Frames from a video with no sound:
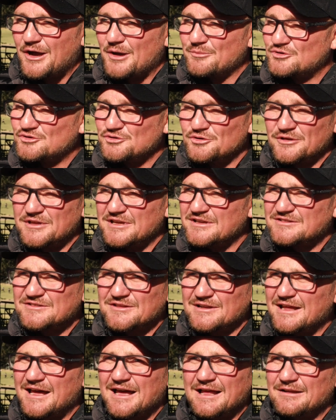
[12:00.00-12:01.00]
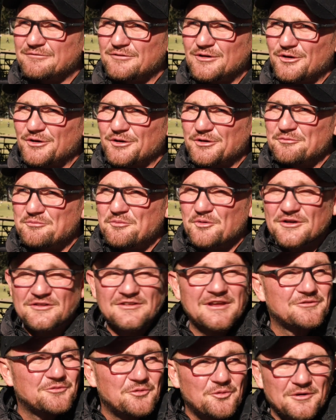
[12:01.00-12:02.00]
I'm sure there's still a hell of a lot of boys
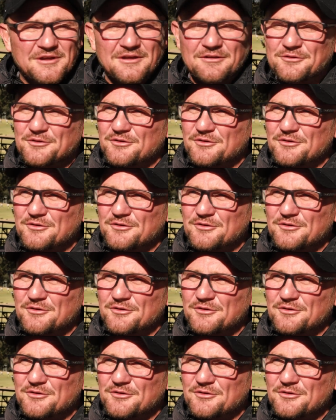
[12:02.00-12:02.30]
that's walking